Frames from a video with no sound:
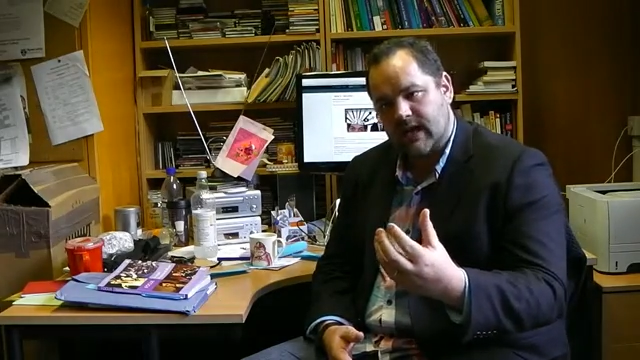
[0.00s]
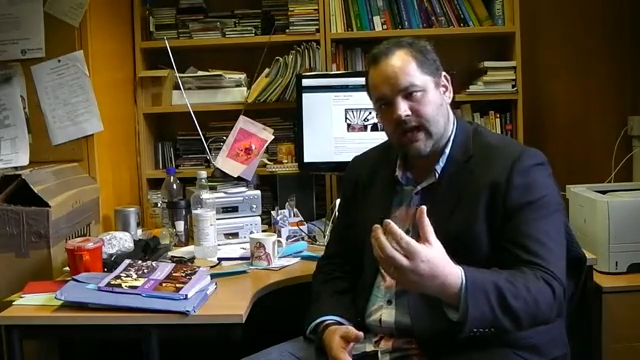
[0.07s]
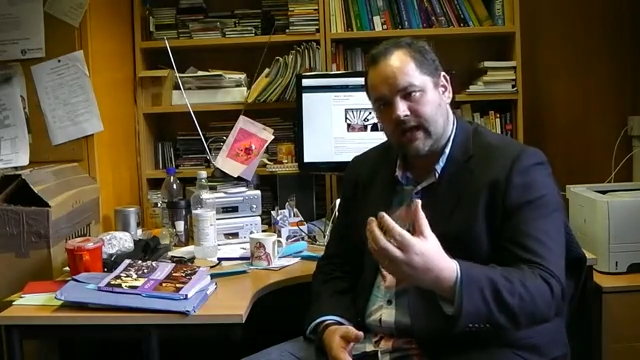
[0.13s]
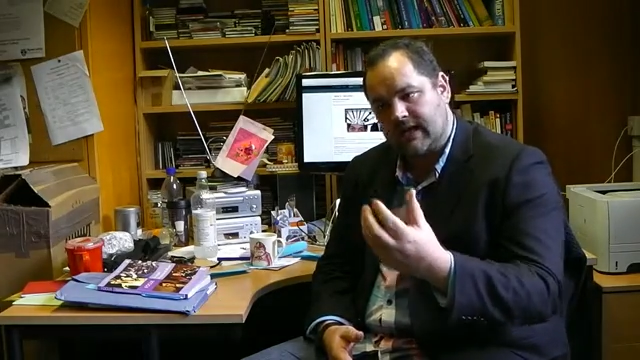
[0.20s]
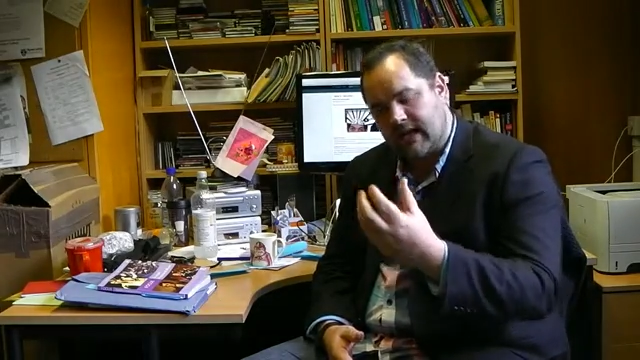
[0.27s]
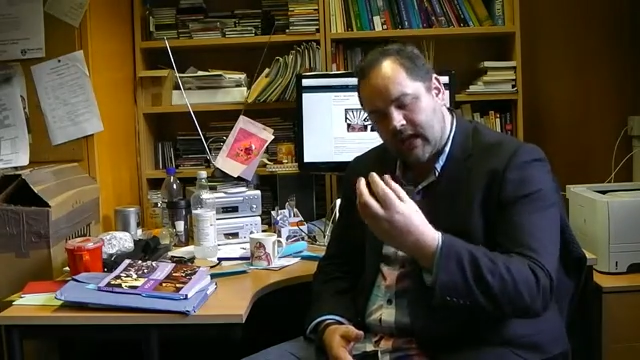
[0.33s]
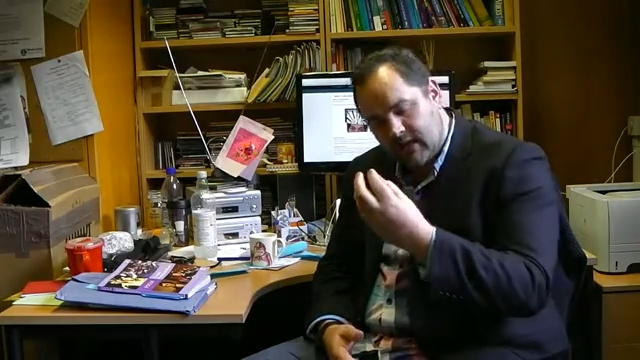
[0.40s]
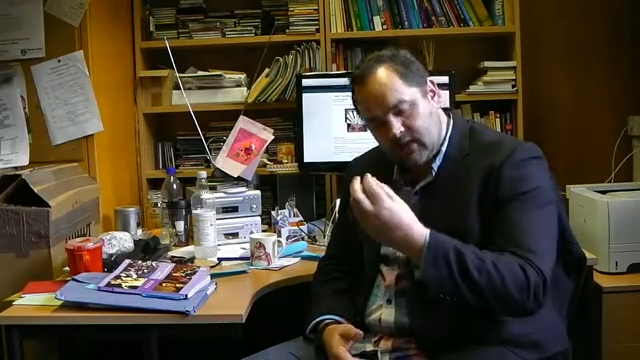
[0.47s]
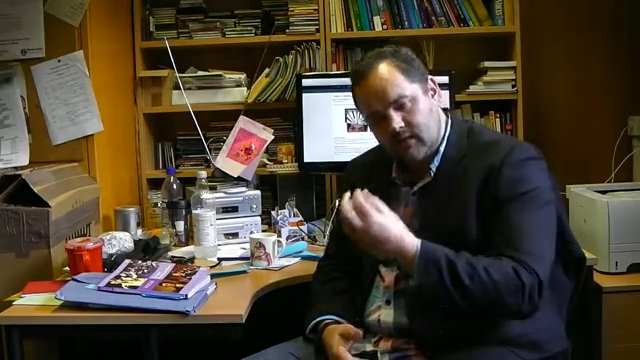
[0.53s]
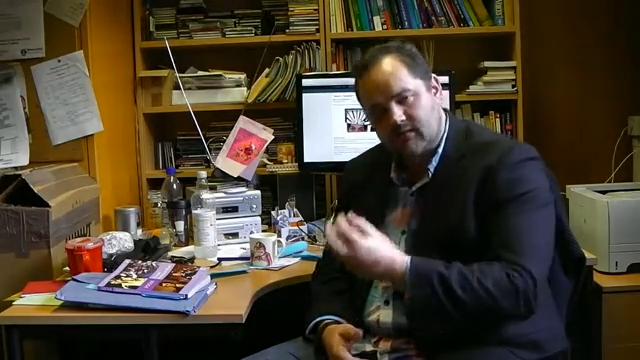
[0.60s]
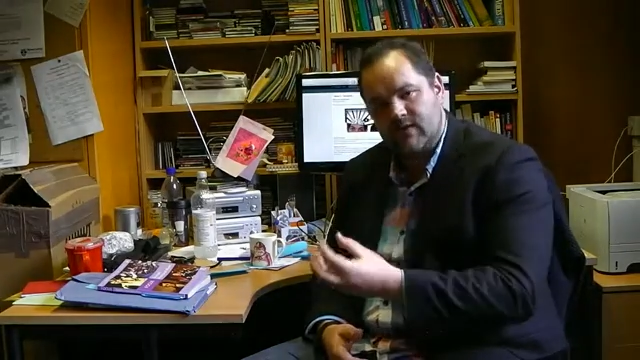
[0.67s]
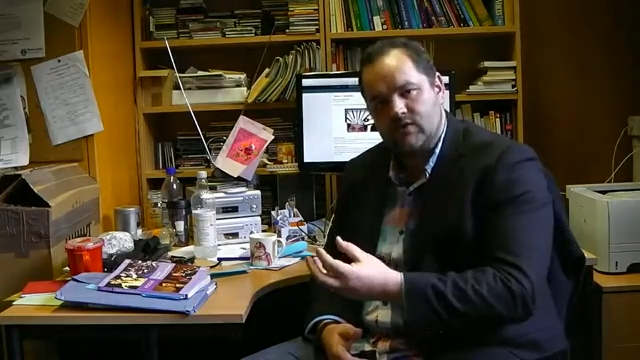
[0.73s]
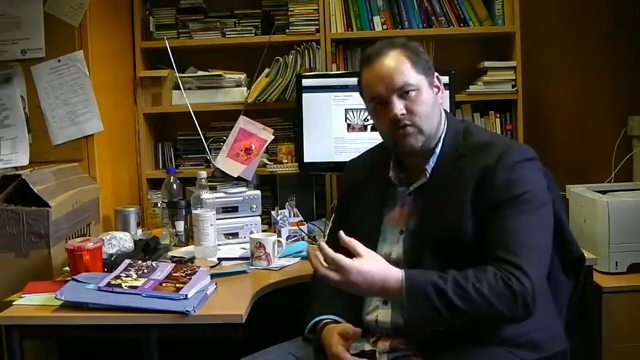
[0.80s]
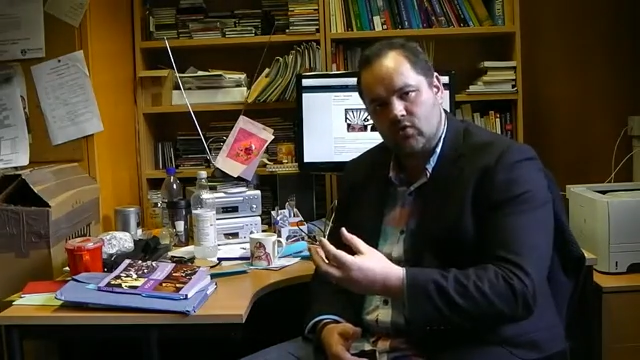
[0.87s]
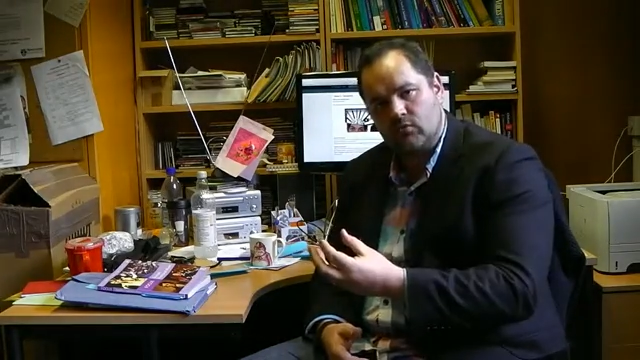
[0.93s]
and
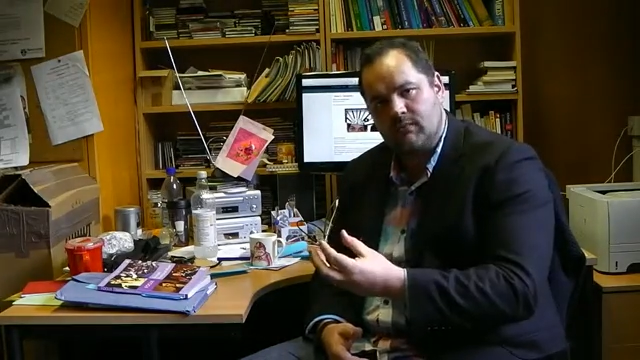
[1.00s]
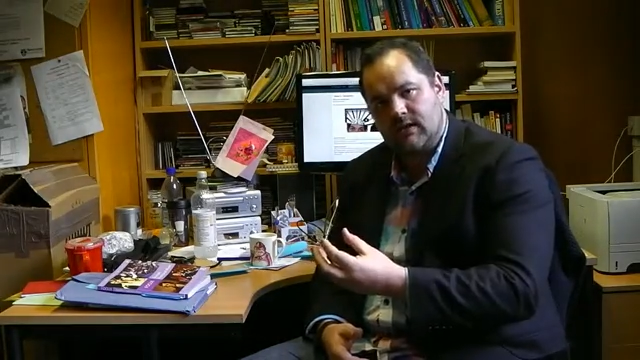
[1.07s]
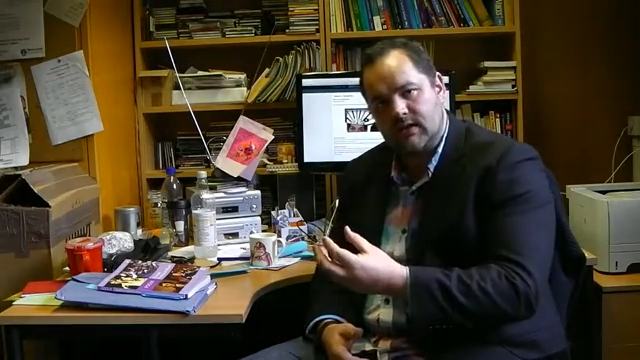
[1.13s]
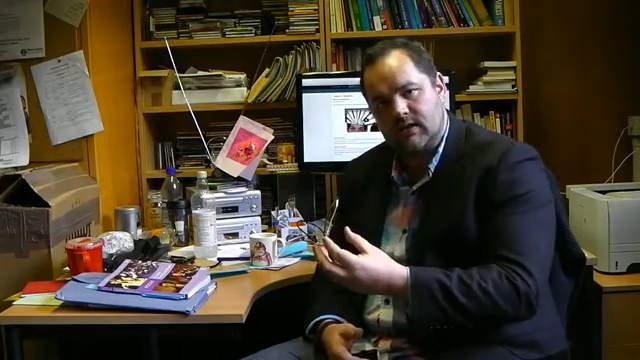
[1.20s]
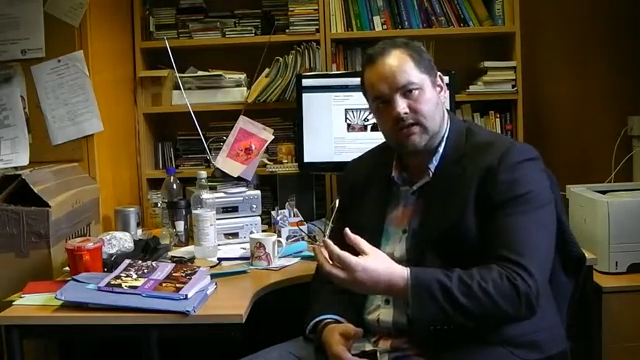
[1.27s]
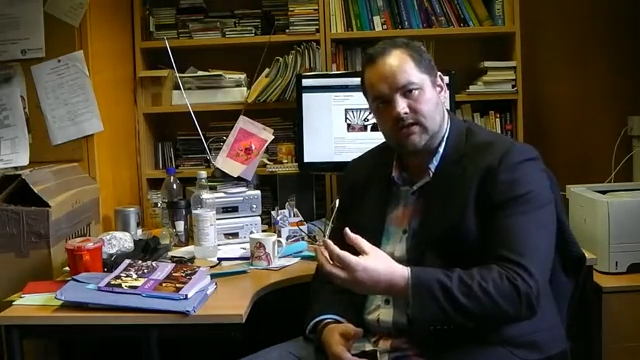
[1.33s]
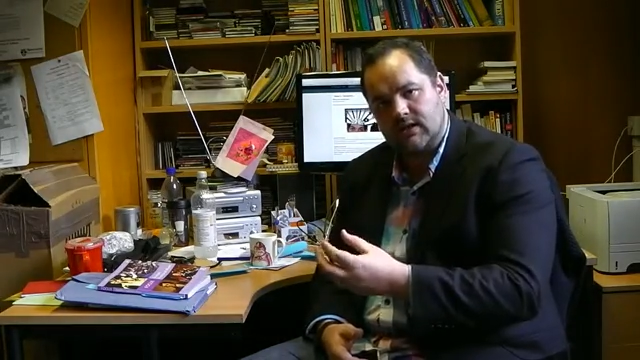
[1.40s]
individual meanings,